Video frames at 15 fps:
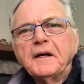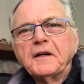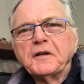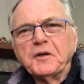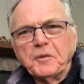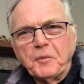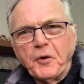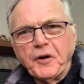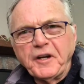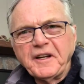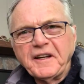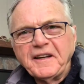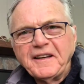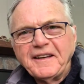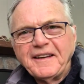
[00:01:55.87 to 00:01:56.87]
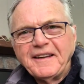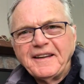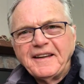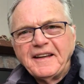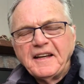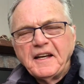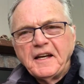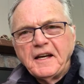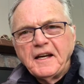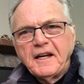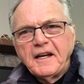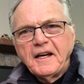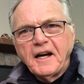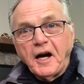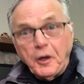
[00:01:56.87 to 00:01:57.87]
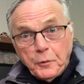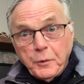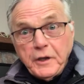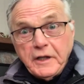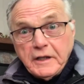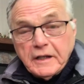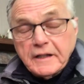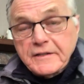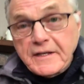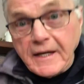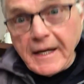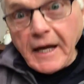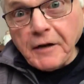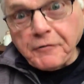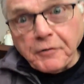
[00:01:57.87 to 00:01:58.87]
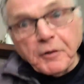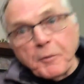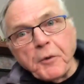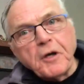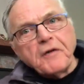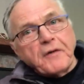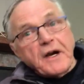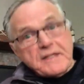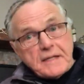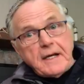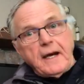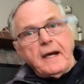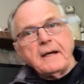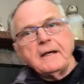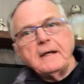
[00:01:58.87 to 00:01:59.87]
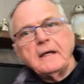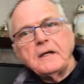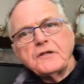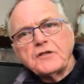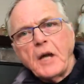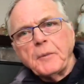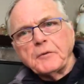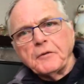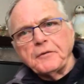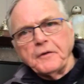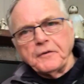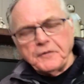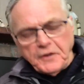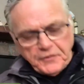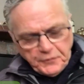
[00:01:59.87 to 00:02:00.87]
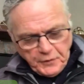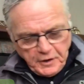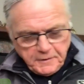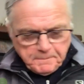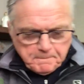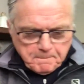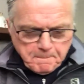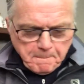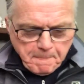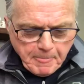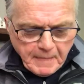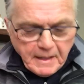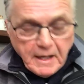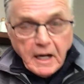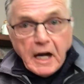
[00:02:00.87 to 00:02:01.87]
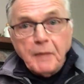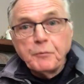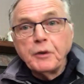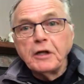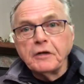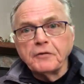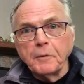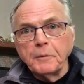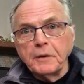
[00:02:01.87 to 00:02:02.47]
Good morning. Our reading is again from the book of Isaiah chapter 53. I'm reading from